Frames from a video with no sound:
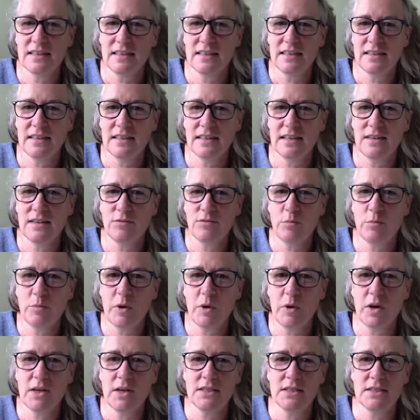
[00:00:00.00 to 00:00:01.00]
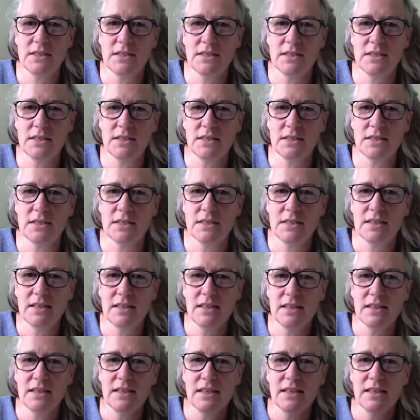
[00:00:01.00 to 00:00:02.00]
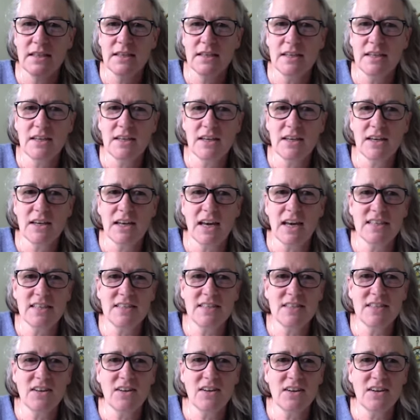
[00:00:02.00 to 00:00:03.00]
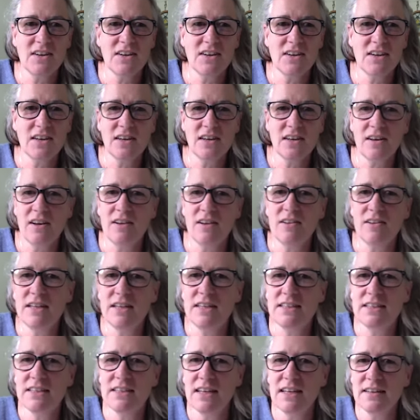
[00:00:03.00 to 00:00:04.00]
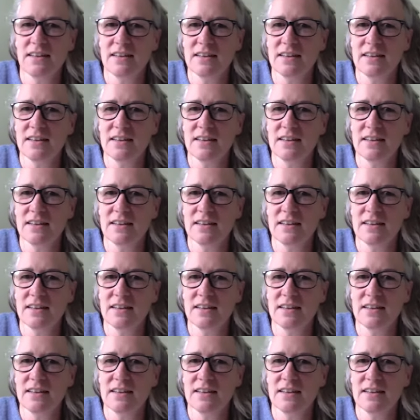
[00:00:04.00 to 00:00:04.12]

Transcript: Any reminders? Okay, okay so, oh, Linda?